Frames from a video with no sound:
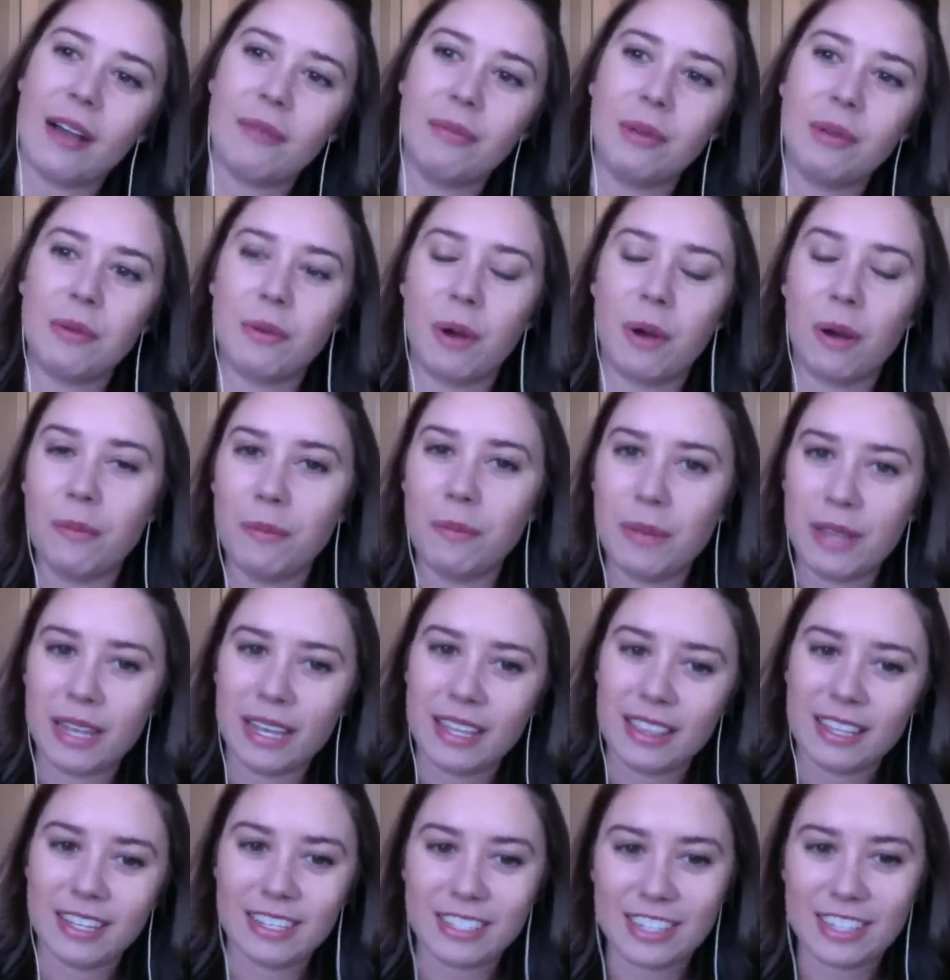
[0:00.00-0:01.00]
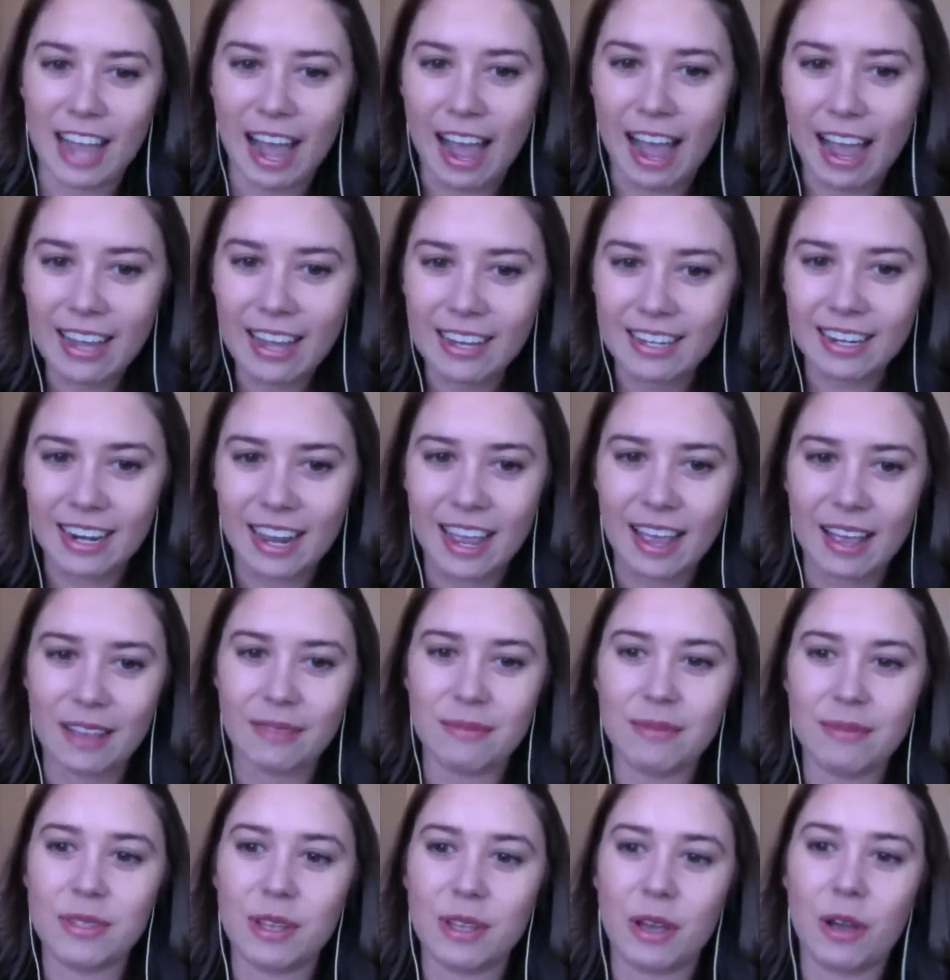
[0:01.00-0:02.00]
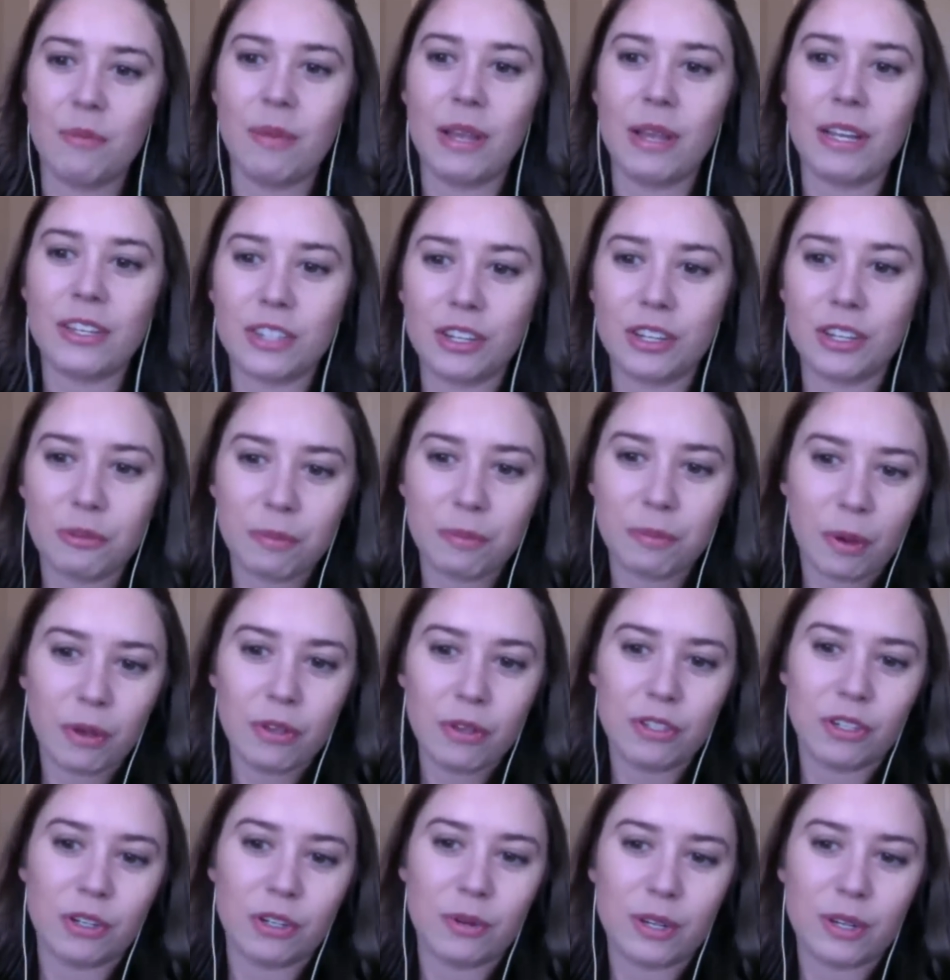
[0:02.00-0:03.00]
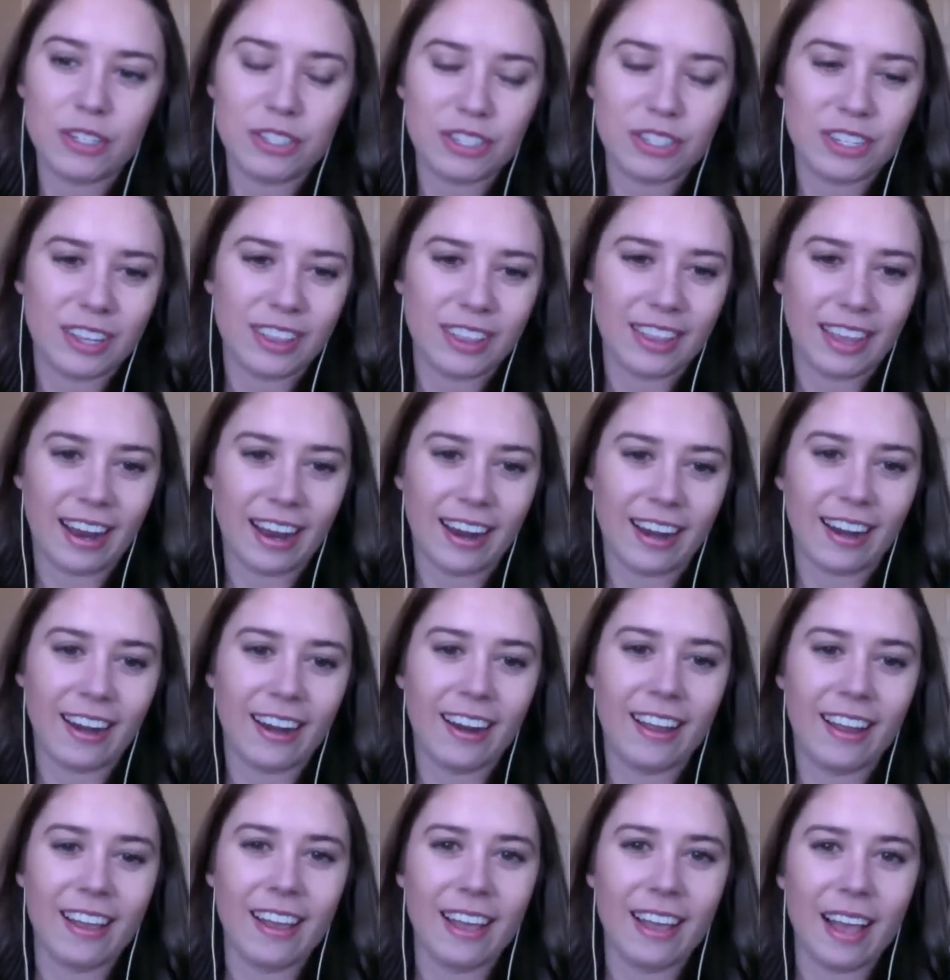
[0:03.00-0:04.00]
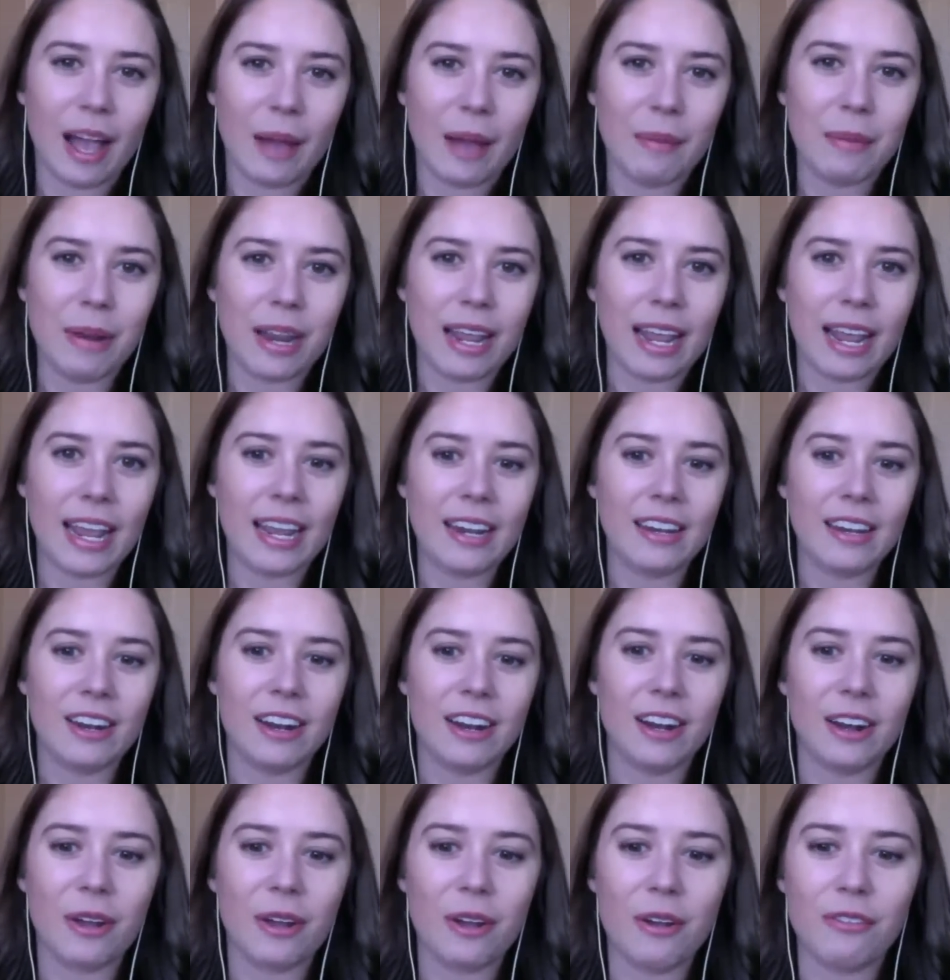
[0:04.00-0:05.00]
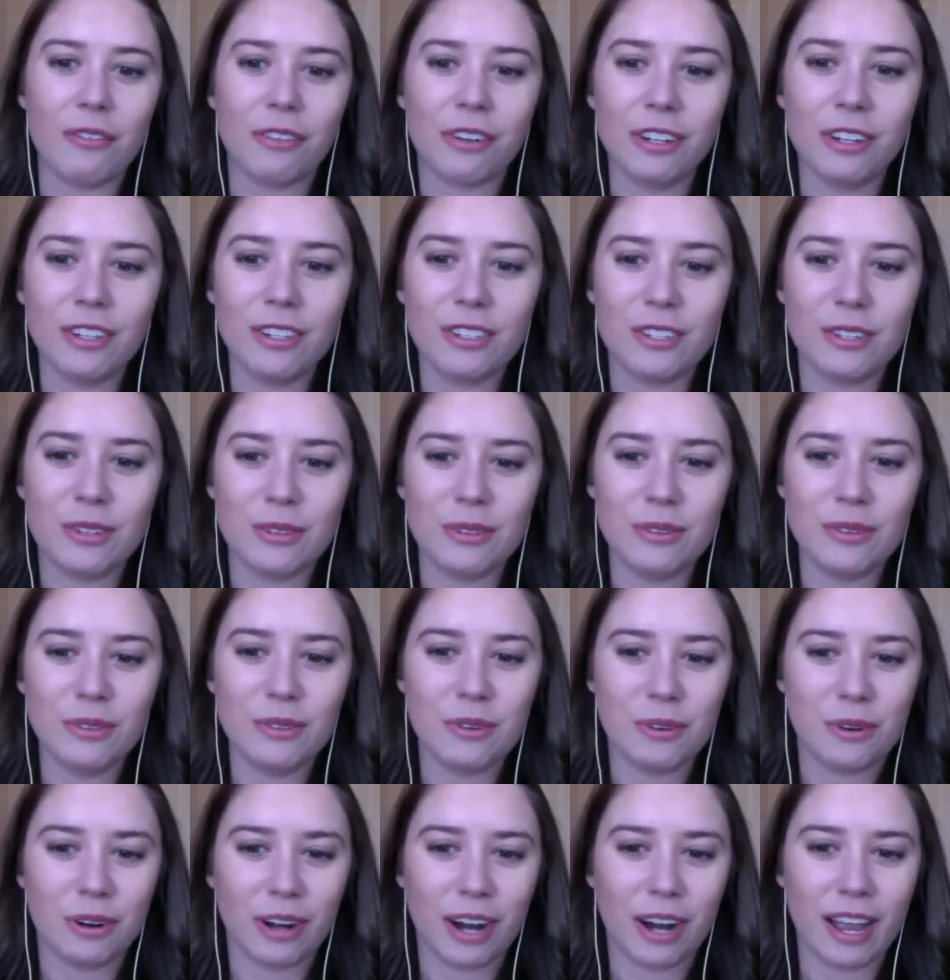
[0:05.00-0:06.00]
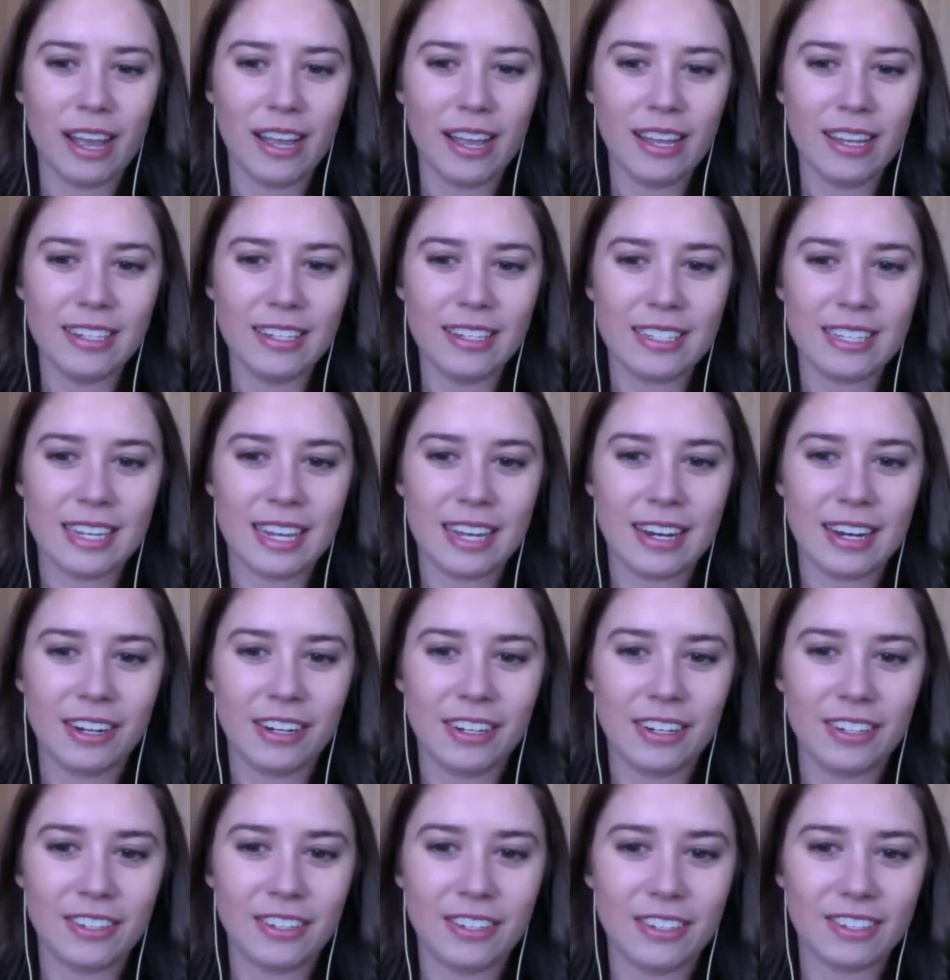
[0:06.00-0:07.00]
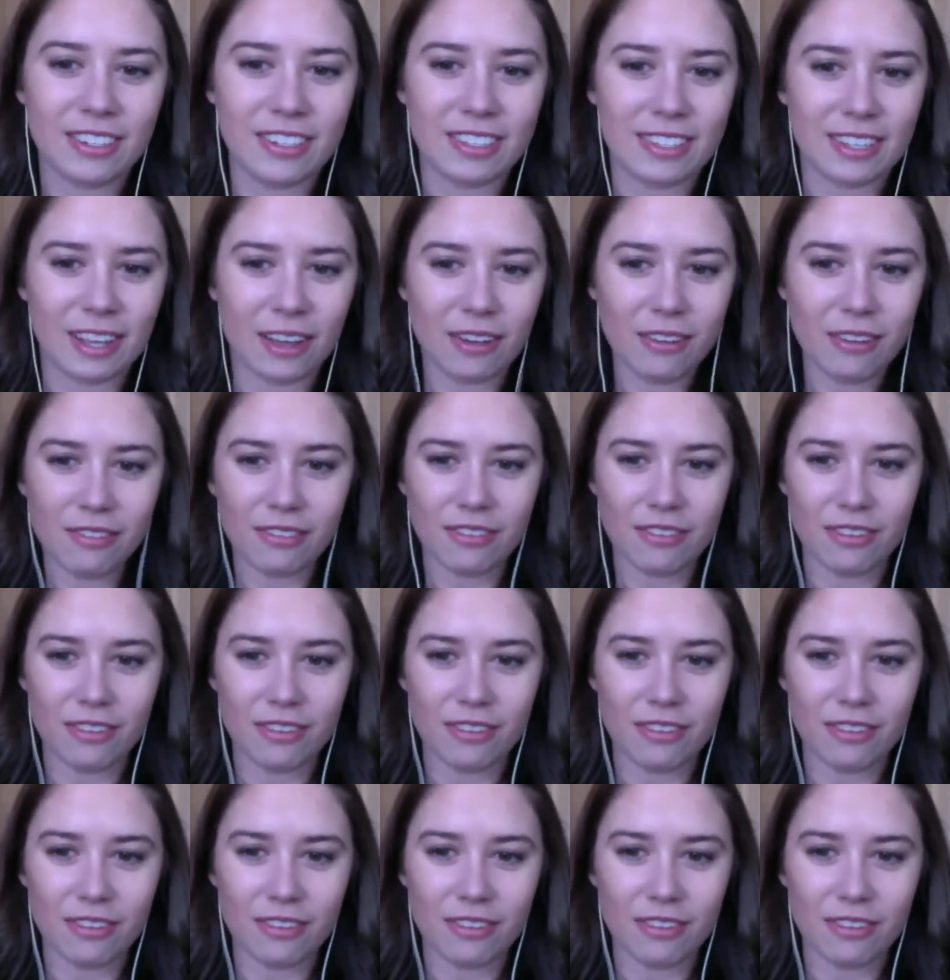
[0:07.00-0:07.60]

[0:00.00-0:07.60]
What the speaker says: We won't be in the chat, so make sure you post your question there. I'm going to hand it on over to Nora to introduce herself.